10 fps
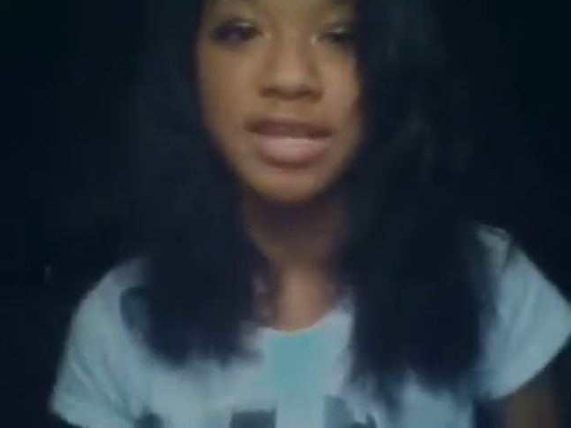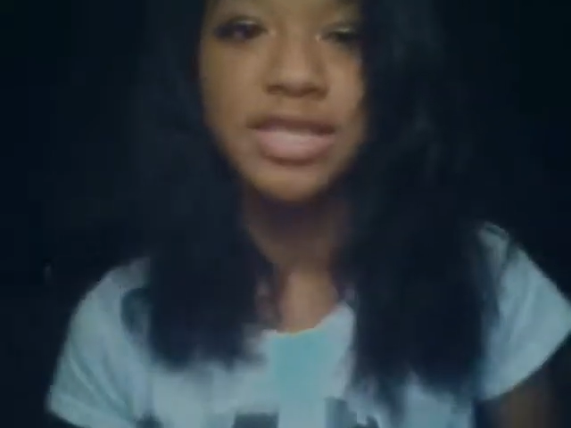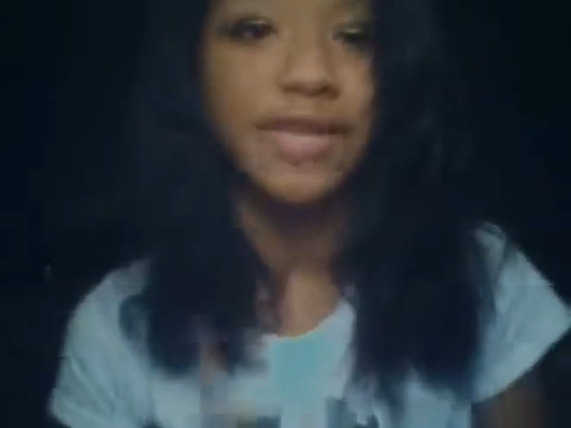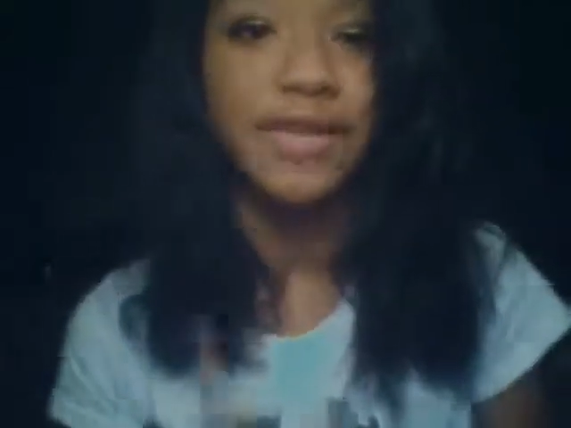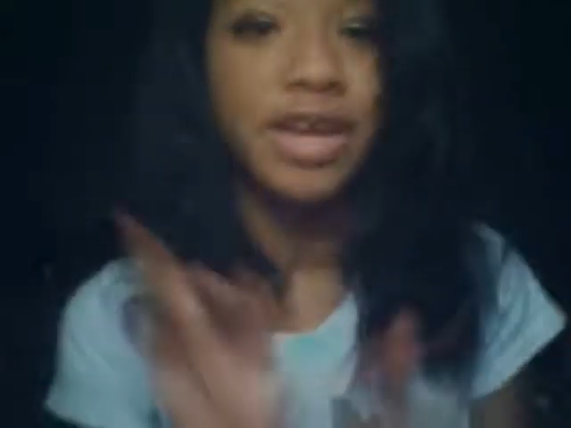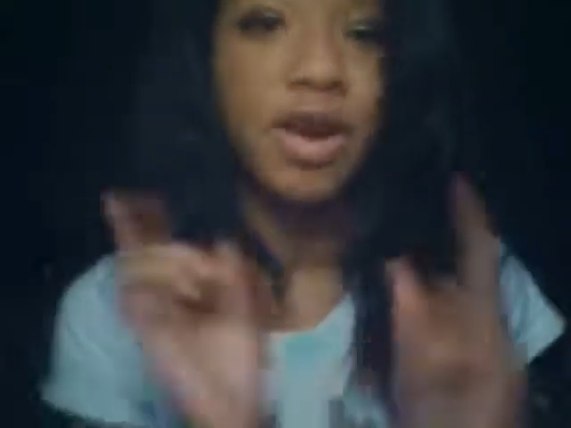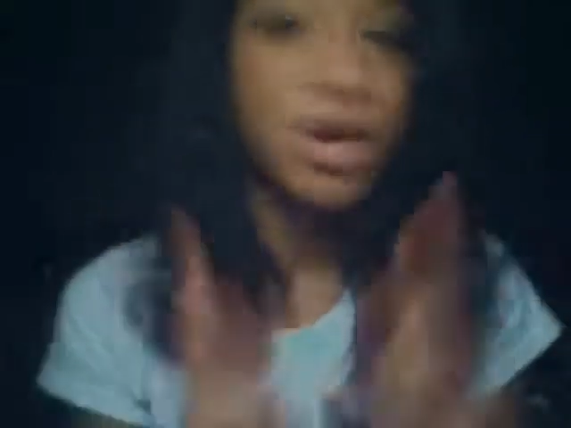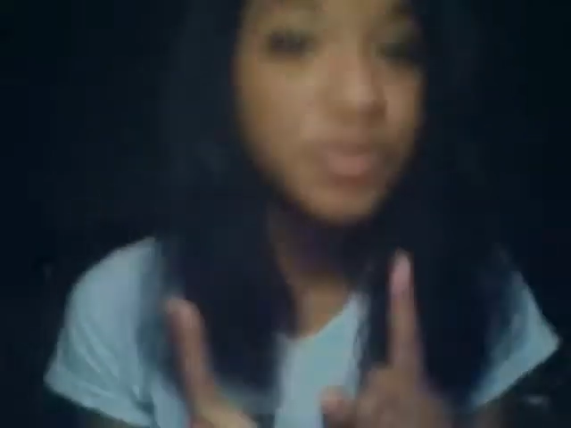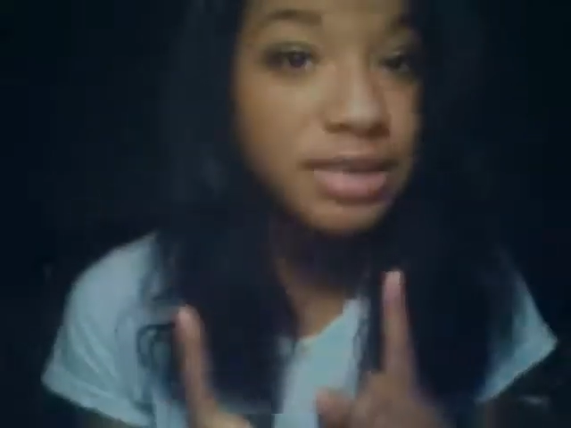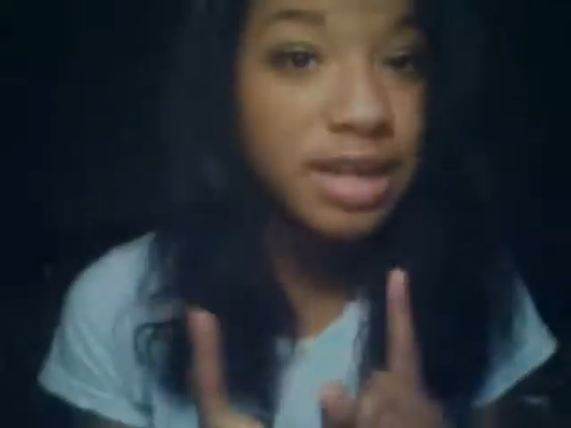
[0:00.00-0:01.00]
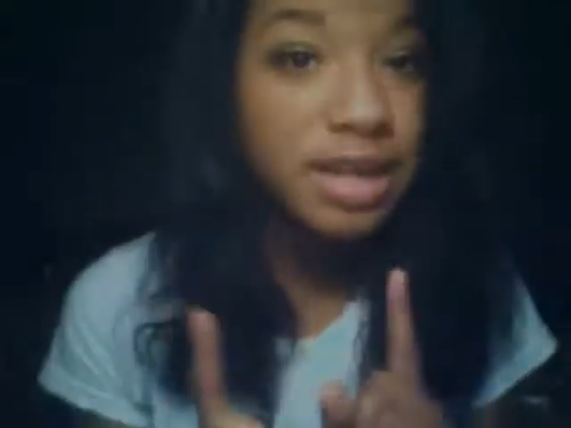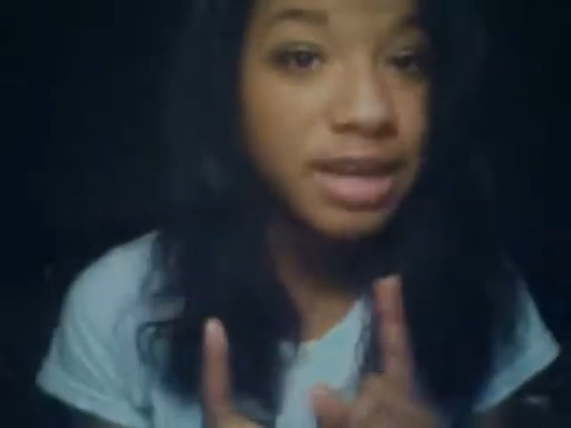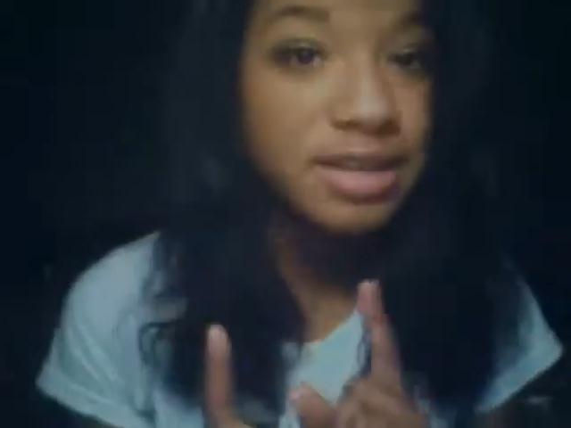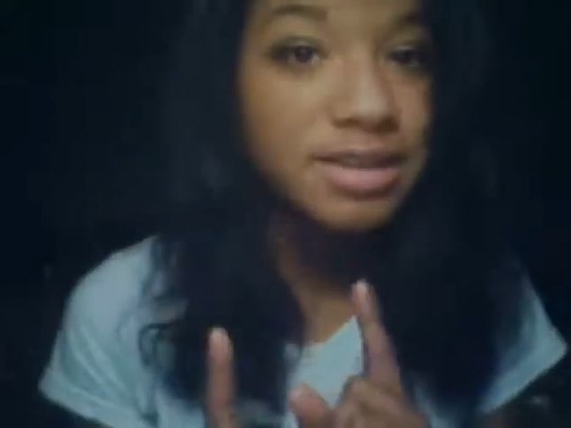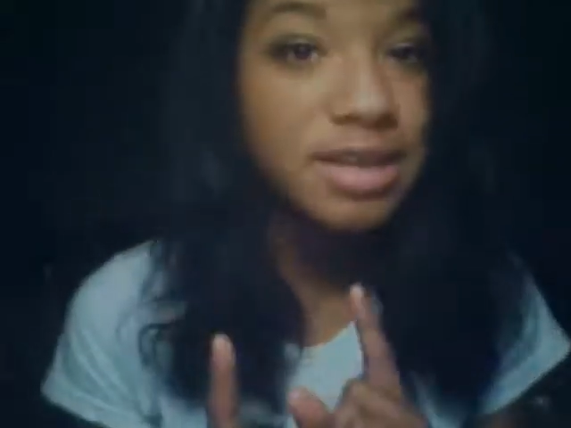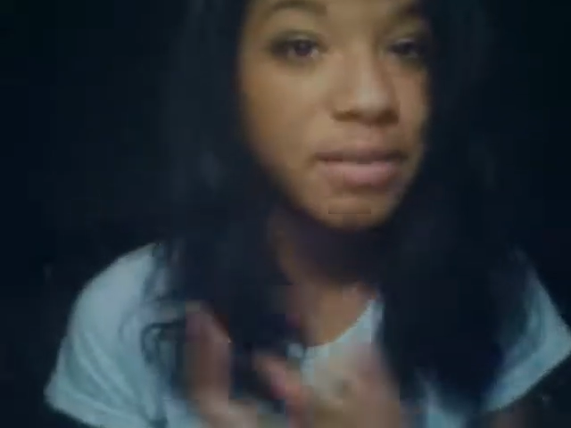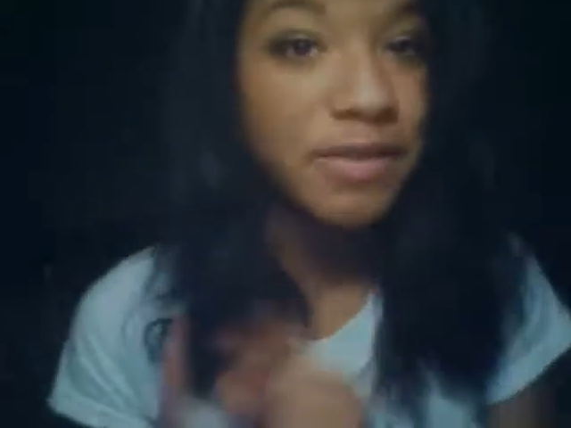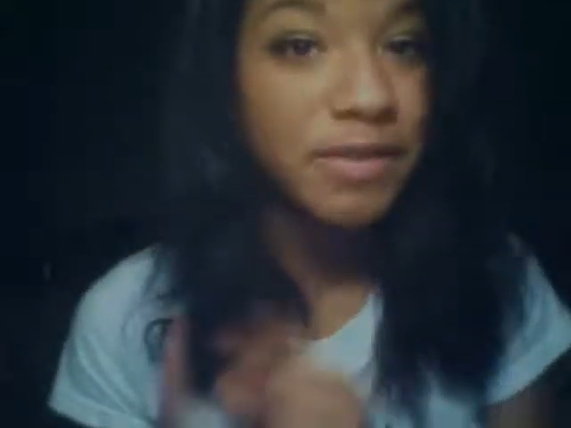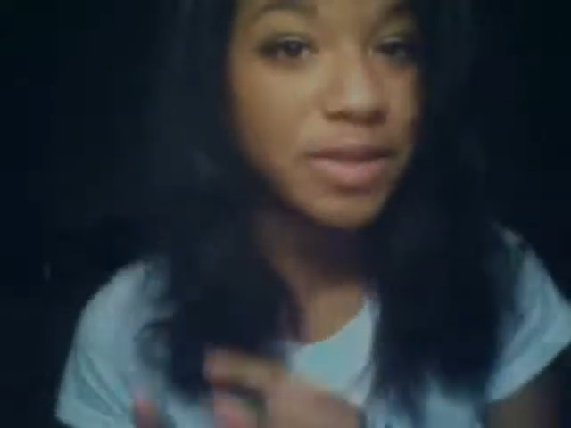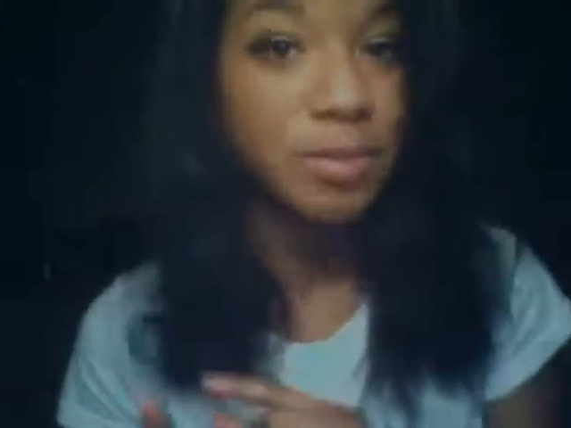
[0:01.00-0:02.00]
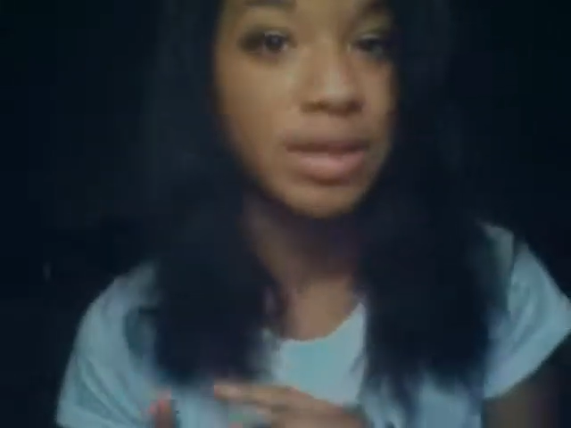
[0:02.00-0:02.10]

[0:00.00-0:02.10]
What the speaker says: If I get 100 likes on my Facebook page,